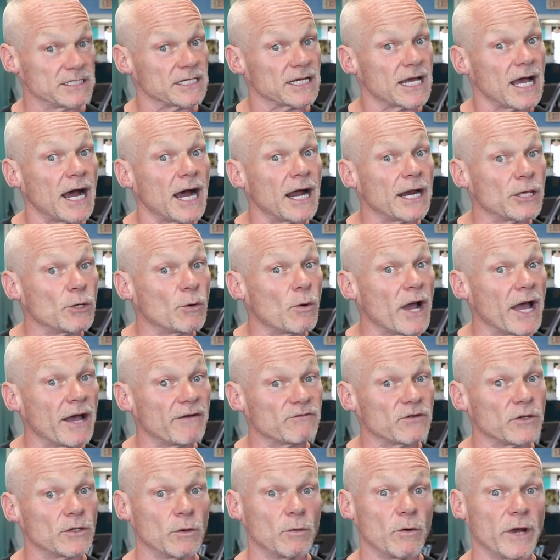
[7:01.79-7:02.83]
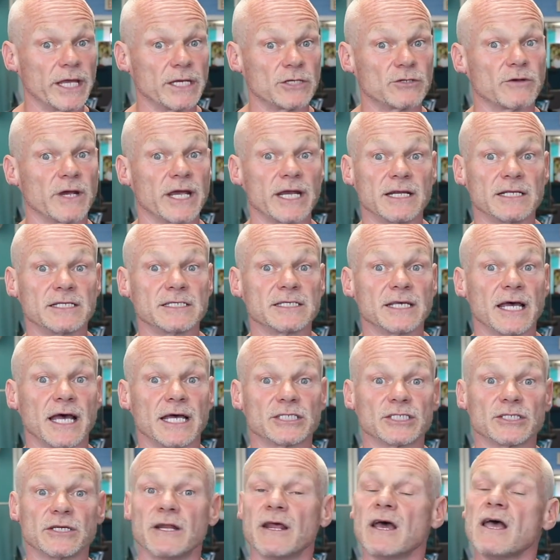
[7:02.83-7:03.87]
of cardio after the weight training
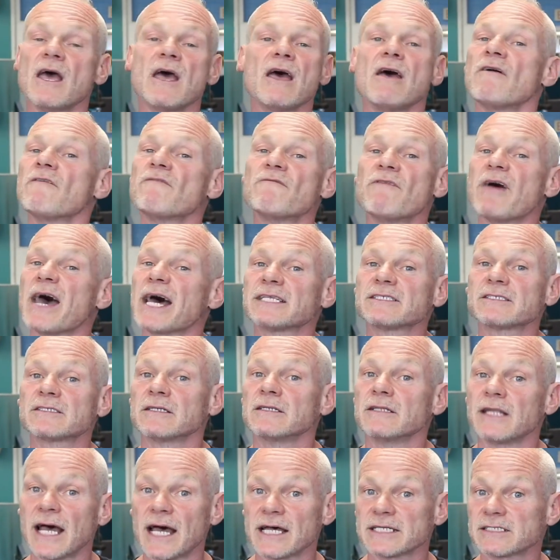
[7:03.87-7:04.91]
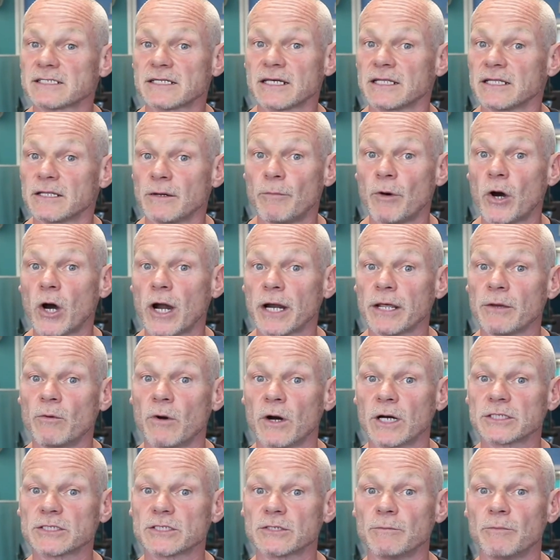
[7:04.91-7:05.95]
session. Fat's the last thing the body
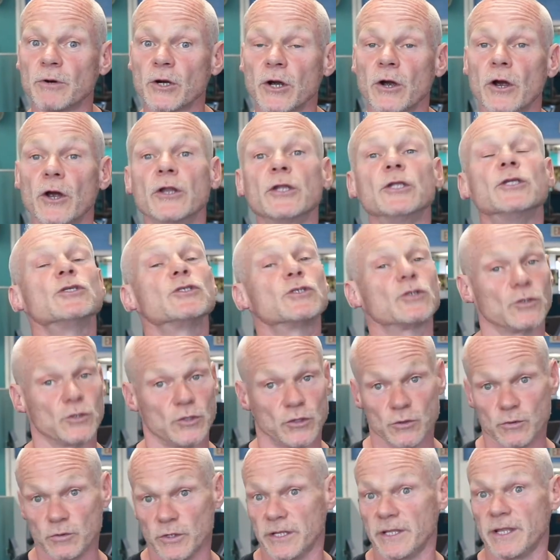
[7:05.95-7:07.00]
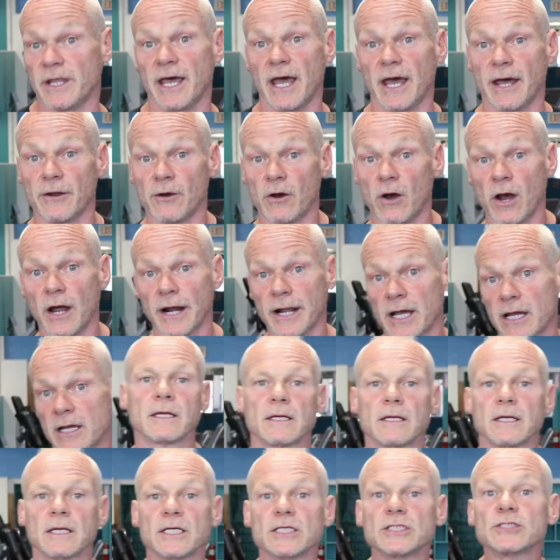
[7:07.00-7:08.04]
wants to burn, so do it in that order.
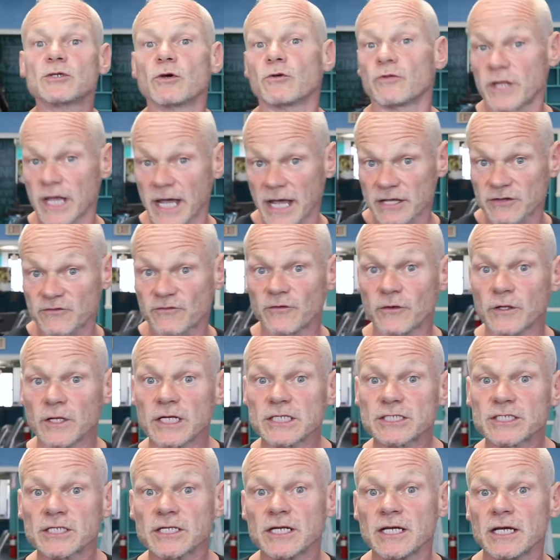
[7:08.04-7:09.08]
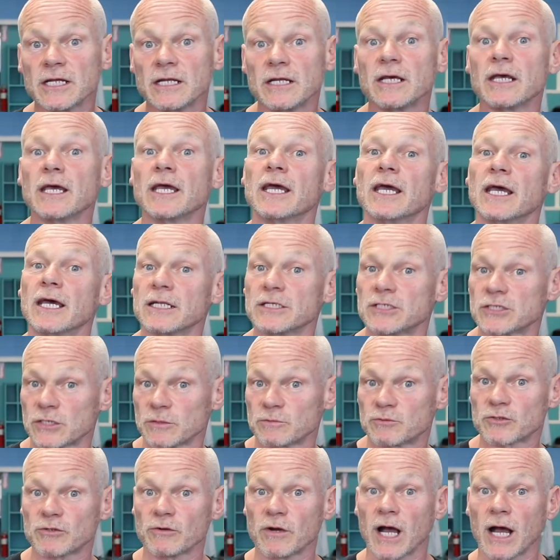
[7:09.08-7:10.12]
So thanks for listening, and
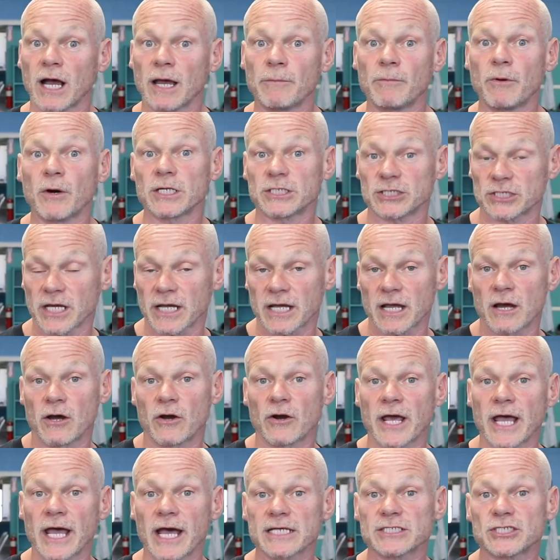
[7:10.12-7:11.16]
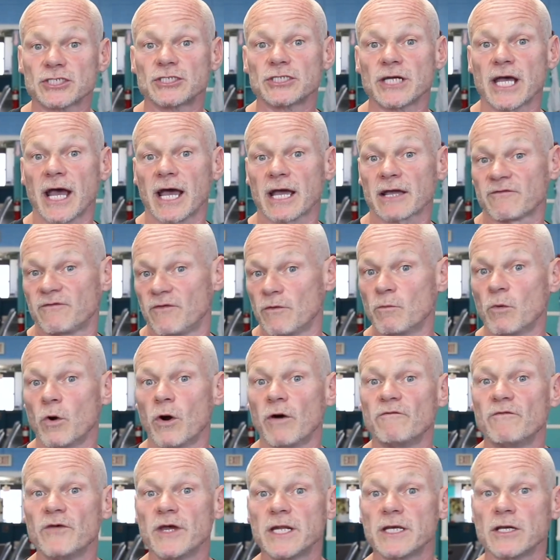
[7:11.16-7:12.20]
subscribe or check out Ask Jack for
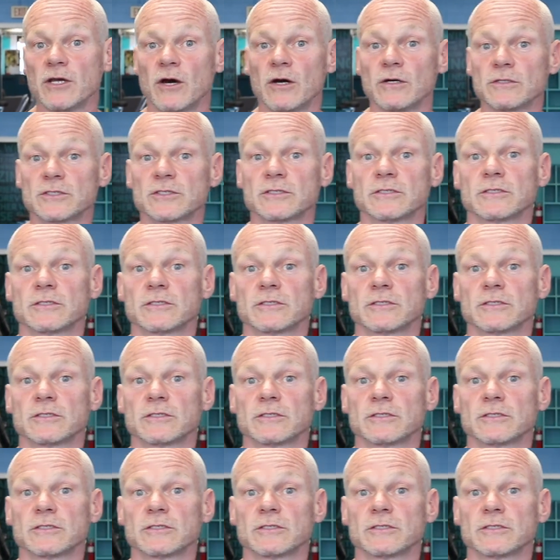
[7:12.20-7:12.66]
more videos.